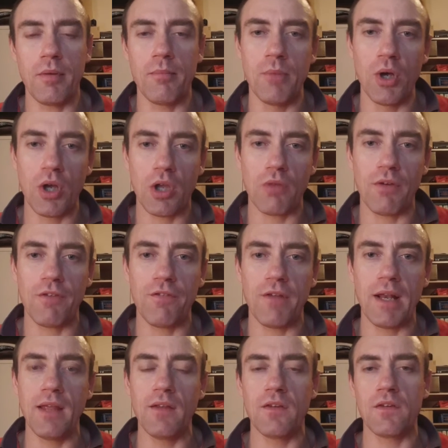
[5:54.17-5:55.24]
mercury
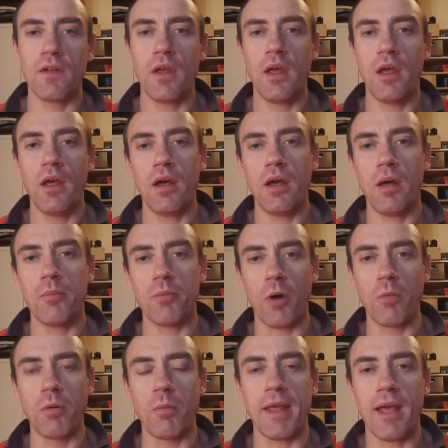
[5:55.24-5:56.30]
fillings
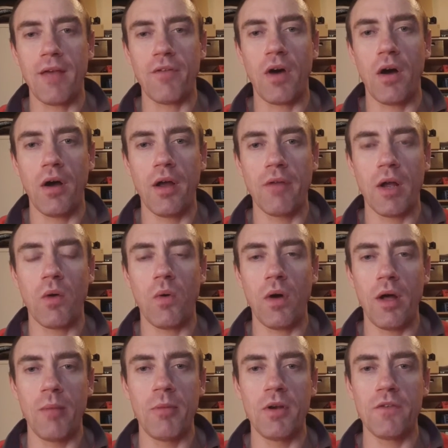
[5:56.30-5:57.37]
probably have a higher
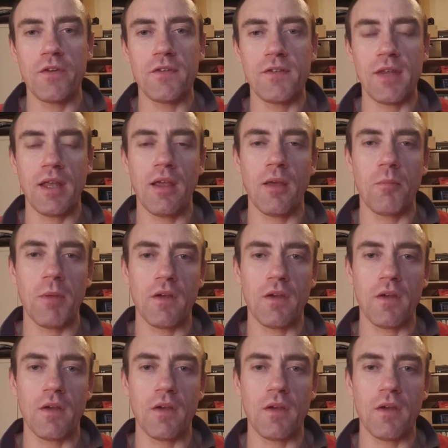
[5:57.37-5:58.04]
requirement for zinc,